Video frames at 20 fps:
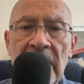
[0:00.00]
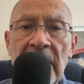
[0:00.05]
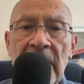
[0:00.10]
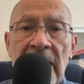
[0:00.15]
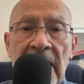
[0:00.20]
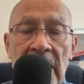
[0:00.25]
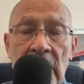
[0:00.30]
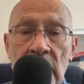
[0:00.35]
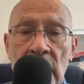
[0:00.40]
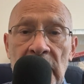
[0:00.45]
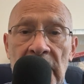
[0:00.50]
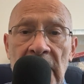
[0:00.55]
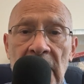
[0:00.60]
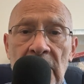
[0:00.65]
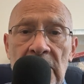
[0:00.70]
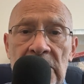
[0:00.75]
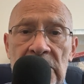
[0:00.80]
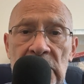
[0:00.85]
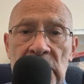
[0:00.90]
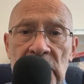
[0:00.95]
and
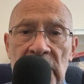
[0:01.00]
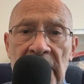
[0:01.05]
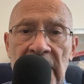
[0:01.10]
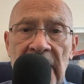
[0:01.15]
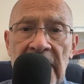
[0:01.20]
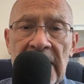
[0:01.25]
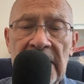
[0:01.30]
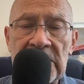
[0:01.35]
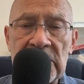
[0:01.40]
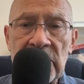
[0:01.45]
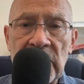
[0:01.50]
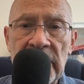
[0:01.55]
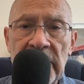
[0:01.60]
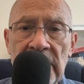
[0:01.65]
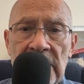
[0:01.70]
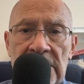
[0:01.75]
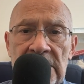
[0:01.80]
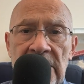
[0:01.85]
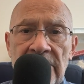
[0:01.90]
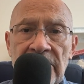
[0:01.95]
without
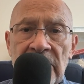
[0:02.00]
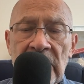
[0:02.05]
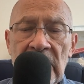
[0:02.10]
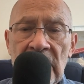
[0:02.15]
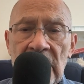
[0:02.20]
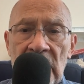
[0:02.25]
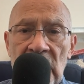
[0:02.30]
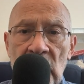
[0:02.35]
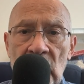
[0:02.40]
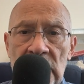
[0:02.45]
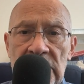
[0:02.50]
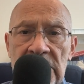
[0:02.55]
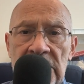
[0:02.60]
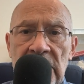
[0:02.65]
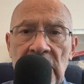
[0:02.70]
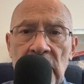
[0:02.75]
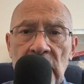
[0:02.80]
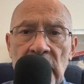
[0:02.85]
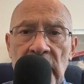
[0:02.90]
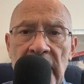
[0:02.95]
Judeaisrael's
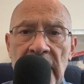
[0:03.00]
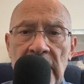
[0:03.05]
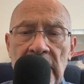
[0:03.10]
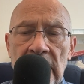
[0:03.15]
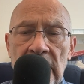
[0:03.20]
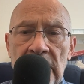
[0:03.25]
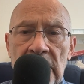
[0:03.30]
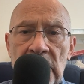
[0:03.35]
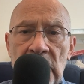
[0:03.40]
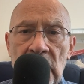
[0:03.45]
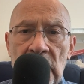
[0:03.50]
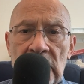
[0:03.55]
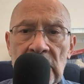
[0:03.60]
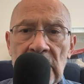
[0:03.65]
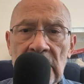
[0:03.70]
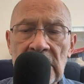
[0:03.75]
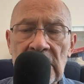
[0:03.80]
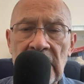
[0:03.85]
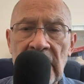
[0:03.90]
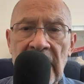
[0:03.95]

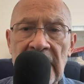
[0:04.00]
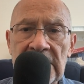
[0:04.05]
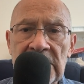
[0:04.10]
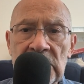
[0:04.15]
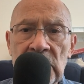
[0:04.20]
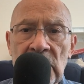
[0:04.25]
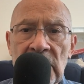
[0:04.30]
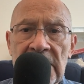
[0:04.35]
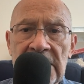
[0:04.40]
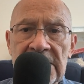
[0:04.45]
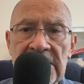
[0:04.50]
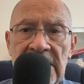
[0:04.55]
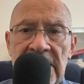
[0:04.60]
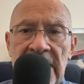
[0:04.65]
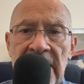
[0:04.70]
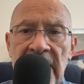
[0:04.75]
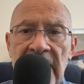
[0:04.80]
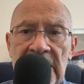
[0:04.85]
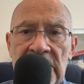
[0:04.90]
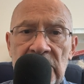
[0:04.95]

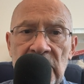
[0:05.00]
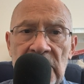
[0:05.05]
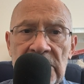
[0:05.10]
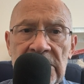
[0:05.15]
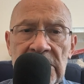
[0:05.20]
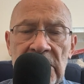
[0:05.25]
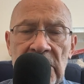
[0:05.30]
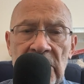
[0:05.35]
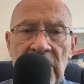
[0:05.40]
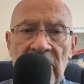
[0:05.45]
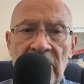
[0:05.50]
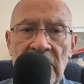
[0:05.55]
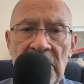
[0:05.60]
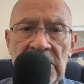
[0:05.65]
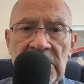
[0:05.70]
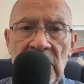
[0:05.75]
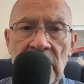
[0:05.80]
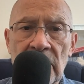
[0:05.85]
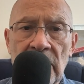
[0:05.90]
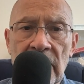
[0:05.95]
Xochitl/Yulisli as residue of
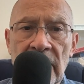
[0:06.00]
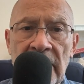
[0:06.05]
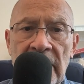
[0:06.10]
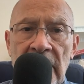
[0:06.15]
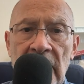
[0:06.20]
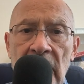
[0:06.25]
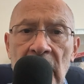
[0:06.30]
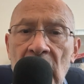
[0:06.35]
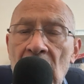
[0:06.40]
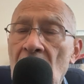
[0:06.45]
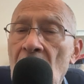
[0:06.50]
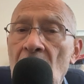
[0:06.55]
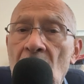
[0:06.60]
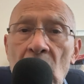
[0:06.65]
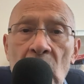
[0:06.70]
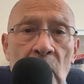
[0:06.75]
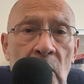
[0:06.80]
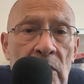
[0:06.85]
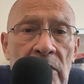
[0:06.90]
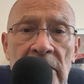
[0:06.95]
Mesoamerica
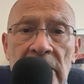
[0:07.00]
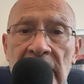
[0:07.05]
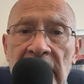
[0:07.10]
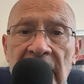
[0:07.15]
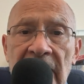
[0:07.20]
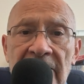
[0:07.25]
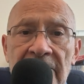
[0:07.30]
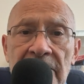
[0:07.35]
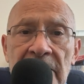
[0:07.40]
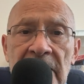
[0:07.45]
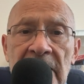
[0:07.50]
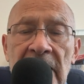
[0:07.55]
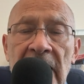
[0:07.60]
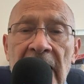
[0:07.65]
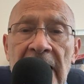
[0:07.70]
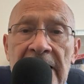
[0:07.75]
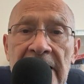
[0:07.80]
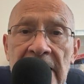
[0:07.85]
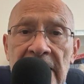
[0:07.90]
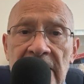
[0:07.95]
wouldn't have been
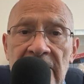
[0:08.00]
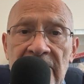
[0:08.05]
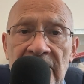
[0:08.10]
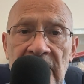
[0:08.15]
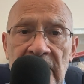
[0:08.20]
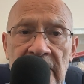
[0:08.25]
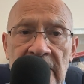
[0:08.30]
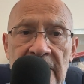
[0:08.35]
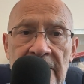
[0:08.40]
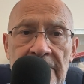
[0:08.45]
identified.